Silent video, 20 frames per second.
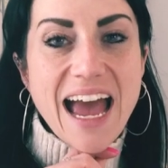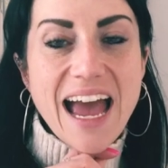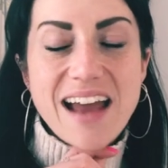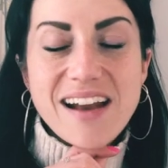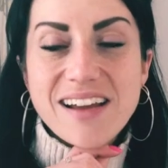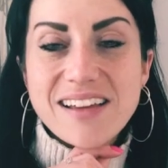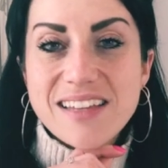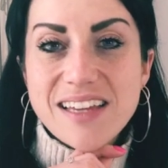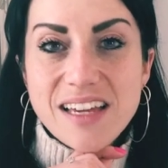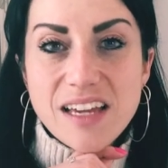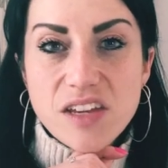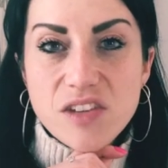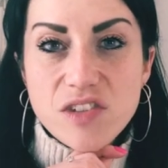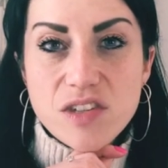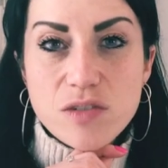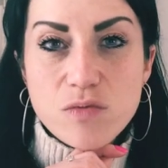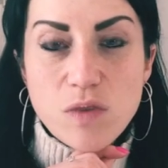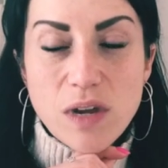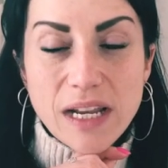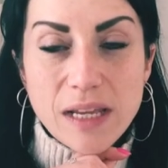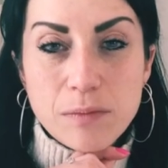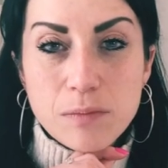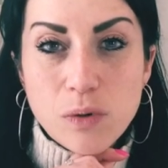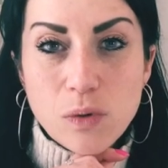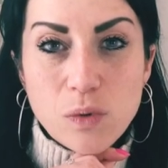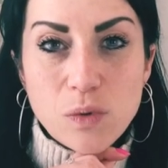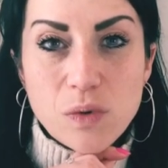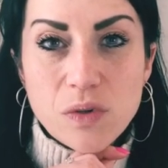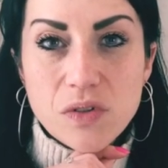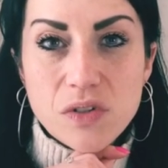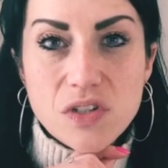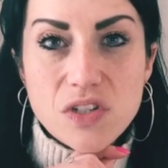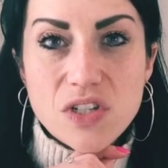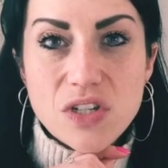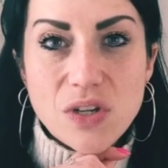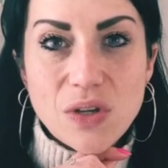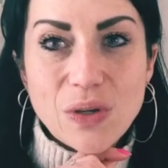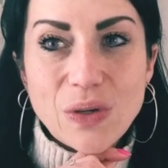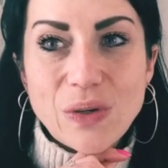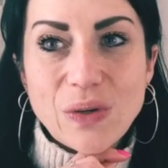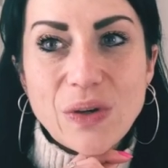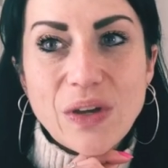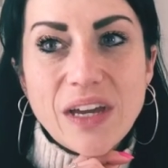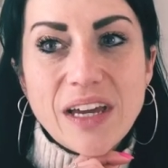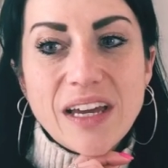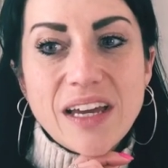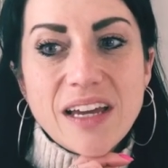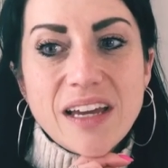And I think it's just really important to,